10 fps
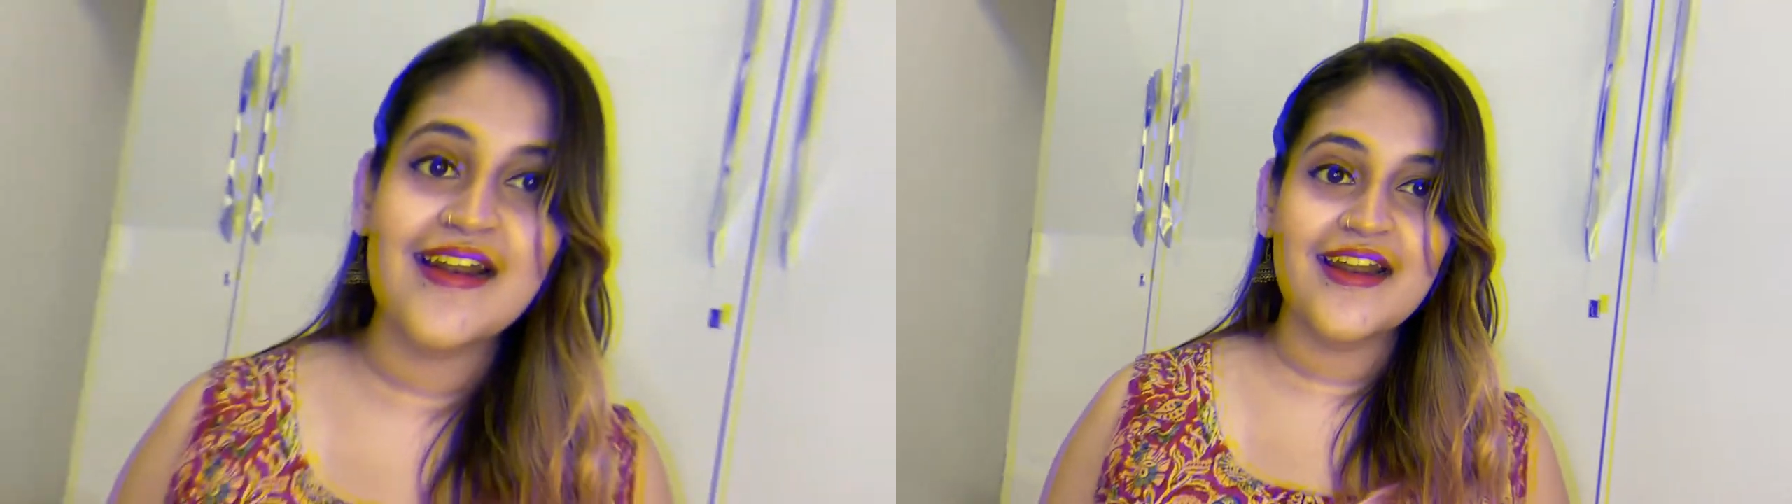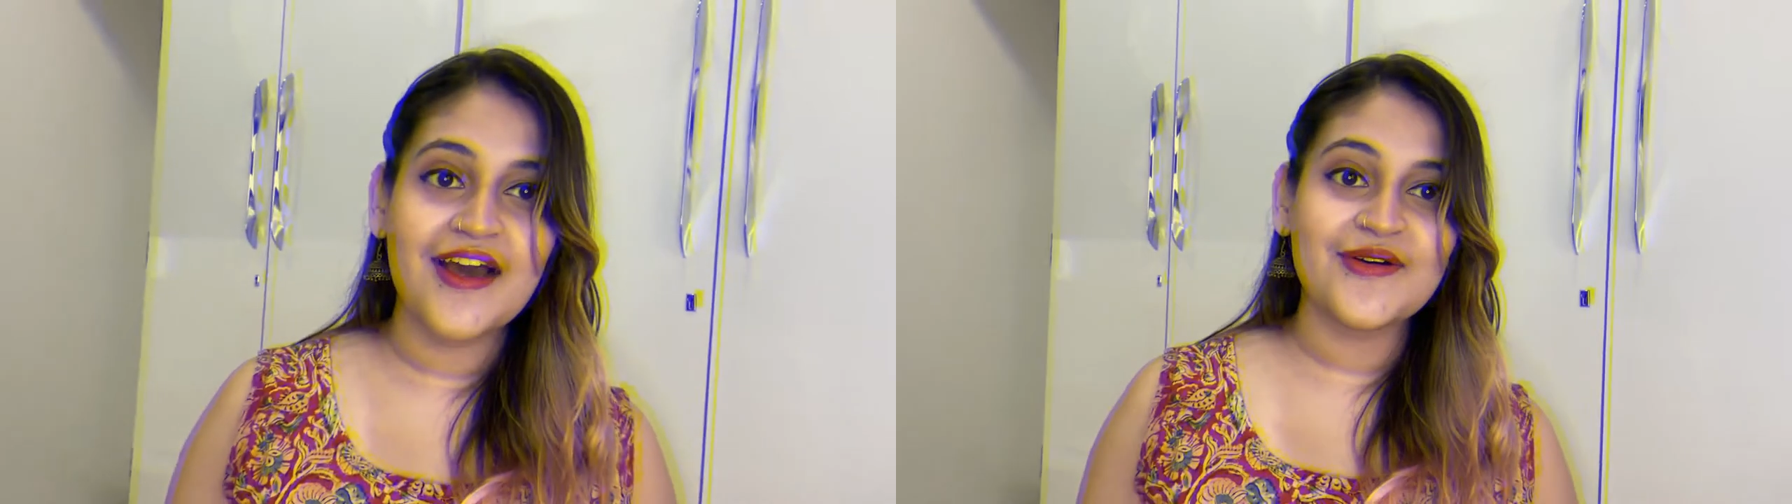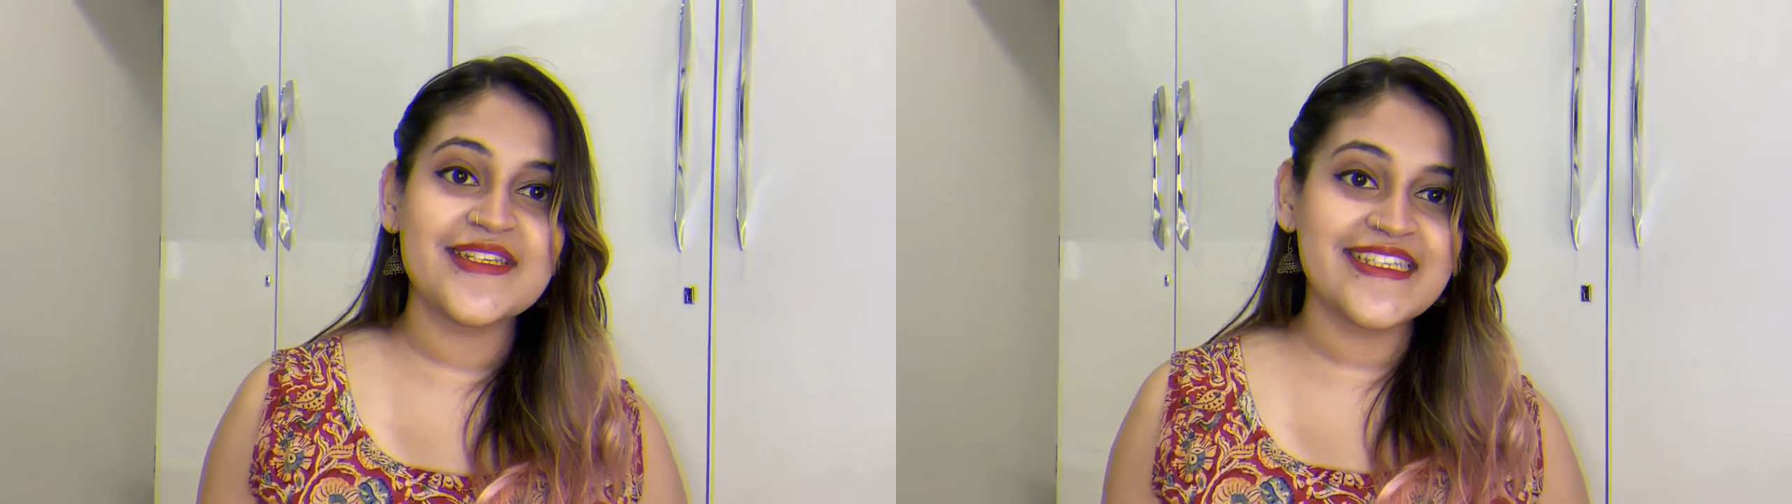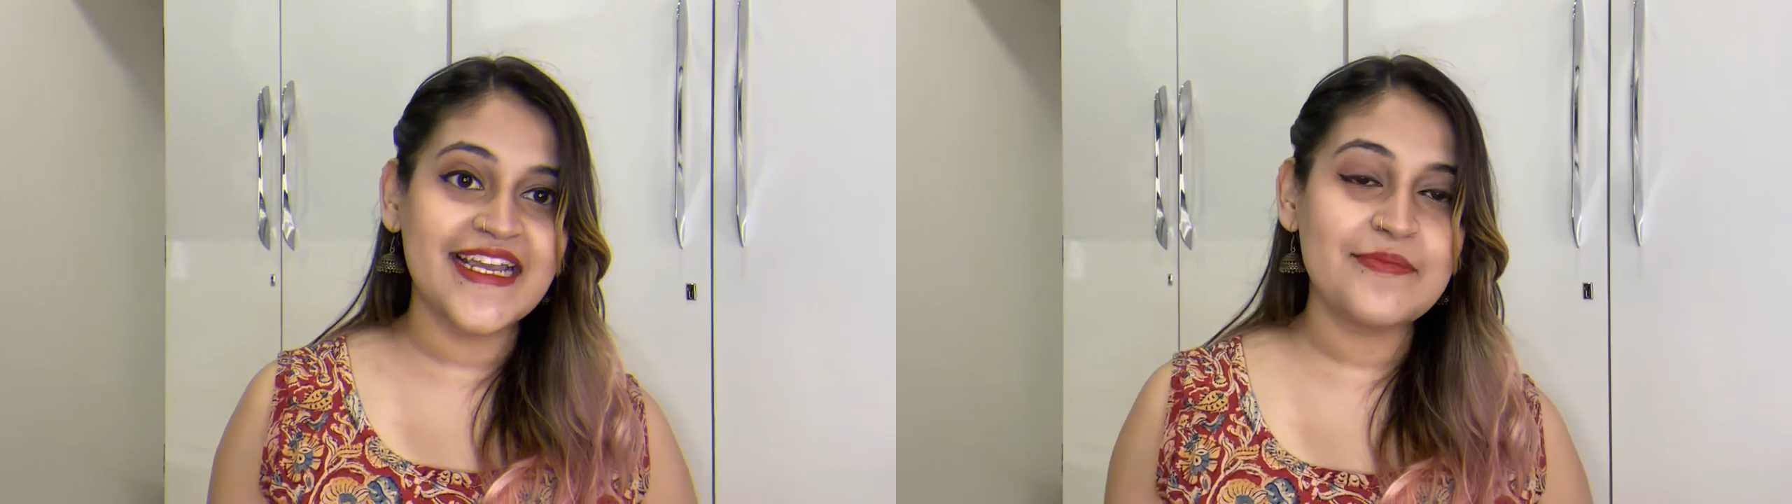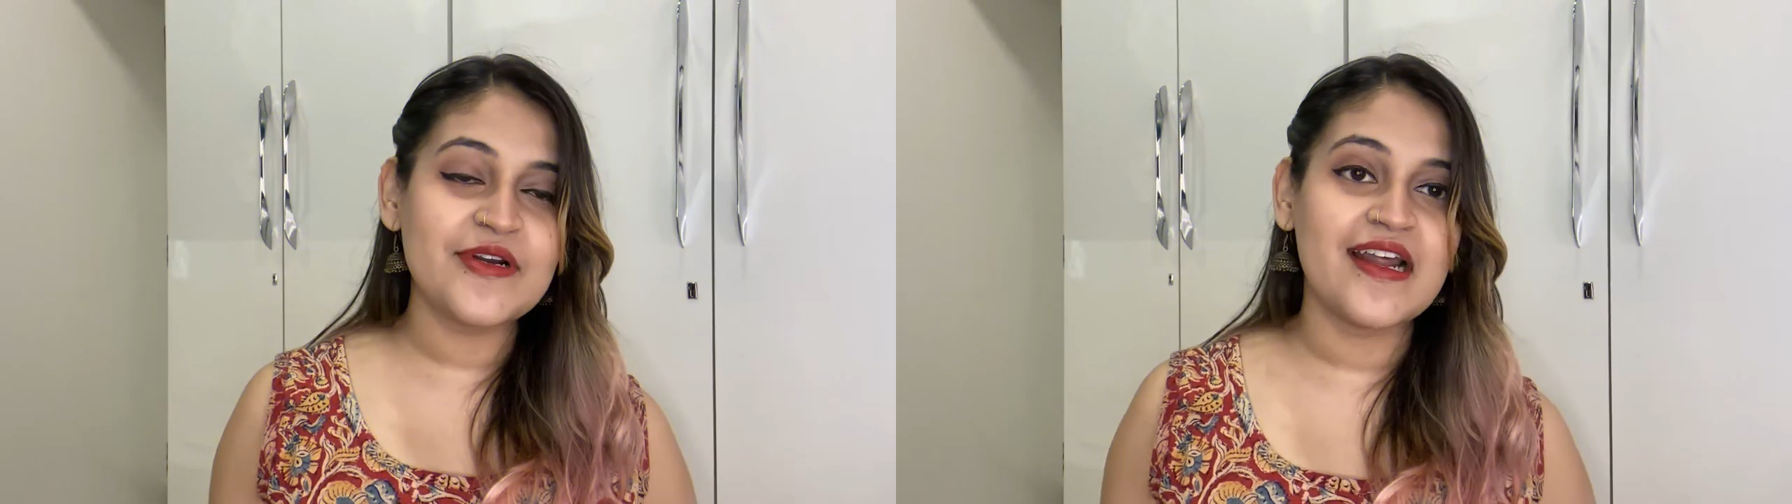Now, the
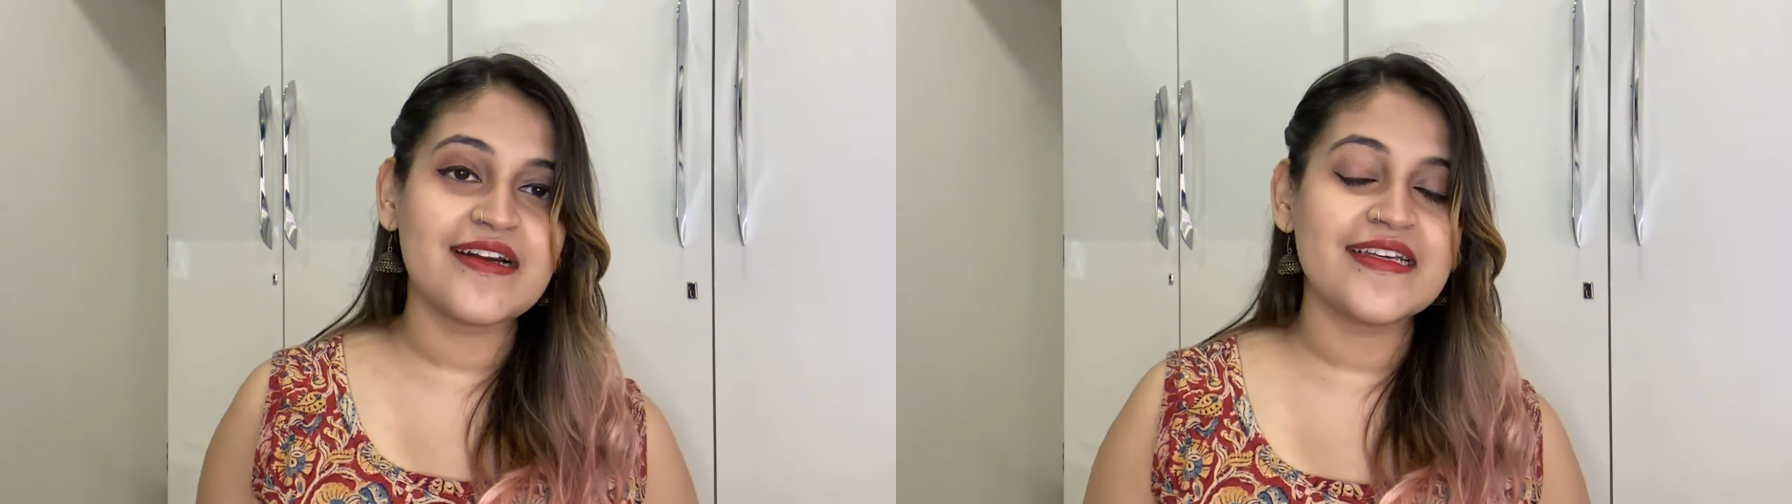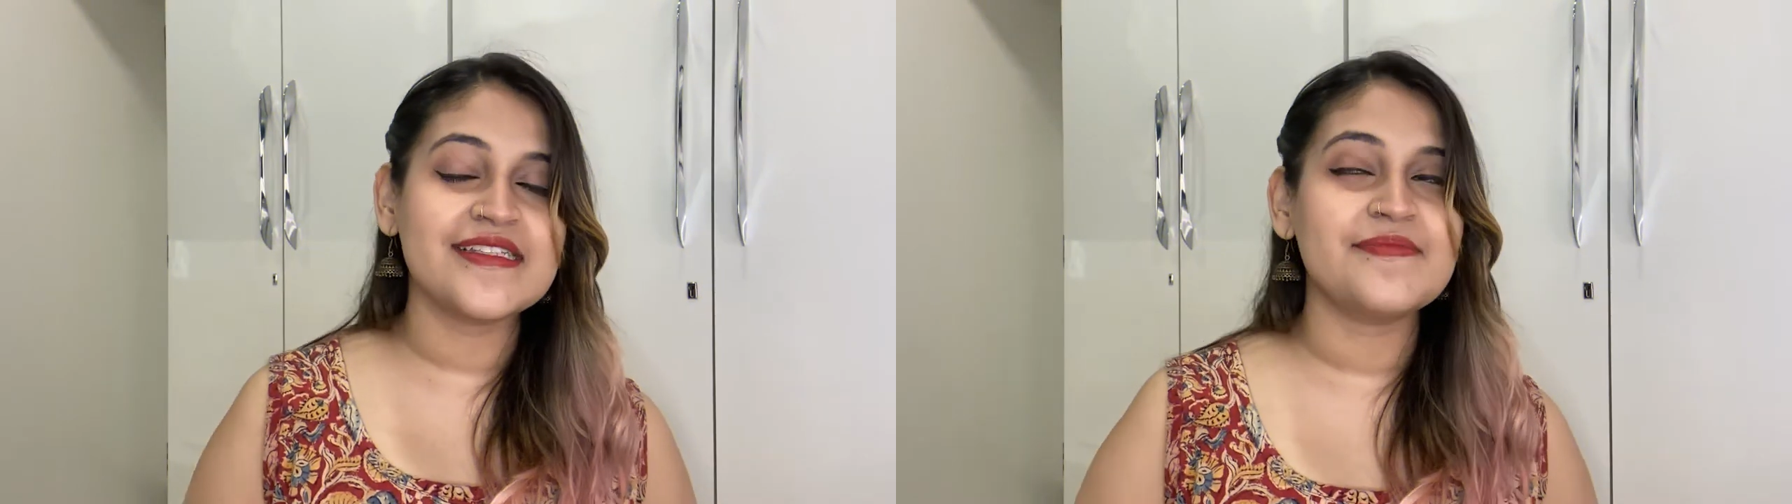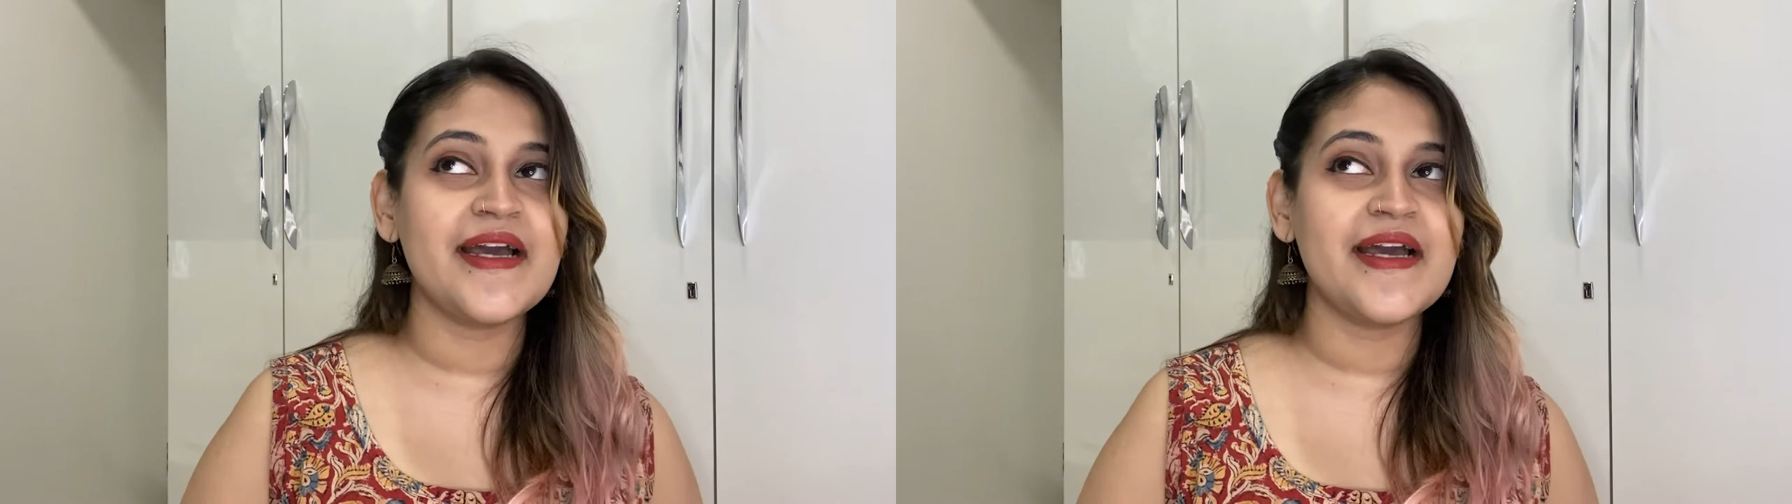second product is